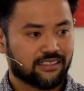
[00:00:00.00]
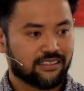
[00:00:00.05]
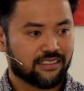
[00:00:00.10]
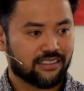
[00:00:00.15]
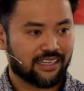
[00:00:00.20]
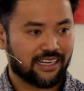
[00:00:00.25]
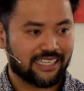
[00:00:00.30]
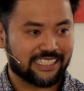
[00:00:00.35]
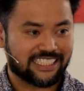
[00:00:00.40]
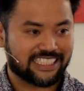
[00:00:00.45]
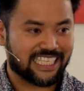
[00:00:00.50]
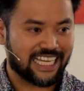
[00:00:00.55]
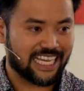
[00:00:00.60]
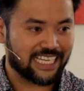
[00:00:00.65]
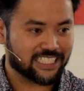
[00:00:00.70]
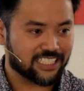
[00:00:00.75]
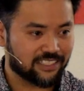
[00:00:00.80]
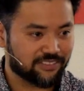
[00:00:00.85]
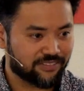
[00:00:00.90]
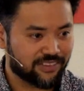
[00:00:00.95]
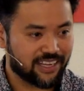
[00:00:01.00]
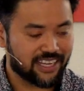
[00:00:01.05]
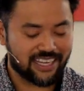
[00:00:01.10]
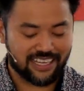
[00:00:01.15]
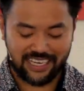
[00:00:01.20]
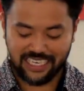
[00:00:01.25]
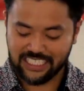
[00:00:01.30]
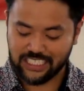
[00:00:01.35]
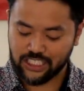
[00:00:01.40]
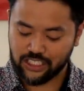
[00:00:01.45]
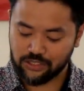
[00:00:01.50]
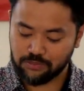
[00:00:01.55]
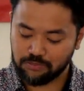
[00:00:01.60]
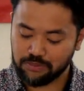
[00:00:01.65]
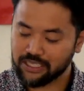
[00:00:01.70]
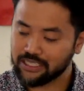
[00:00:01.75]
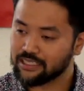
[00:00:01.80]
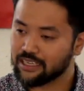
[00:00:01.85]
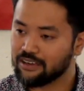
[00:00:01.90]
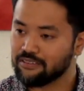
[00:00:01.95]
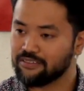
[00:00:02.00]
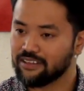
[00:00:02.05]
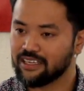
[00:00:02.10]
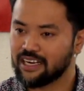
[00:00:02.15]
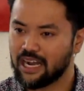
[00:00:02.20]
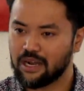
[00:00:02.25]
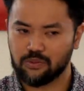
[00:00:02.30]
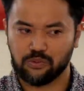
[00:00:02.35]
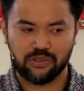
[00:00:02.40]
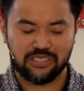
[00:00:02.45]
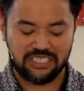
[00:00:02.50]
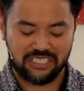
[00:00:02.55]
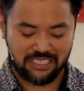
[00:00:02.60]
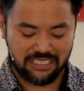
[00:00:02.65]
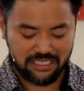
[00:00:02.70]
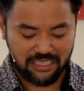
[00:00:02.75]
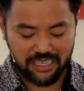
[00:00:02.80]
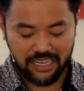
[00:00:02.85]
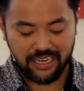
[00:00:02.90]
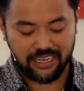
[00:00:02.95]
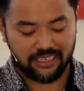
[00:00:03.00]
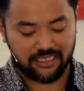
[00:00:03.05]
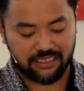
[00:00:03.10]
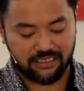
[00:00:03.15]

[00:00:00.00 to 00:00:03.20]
I testify it, I speak of it, I was there.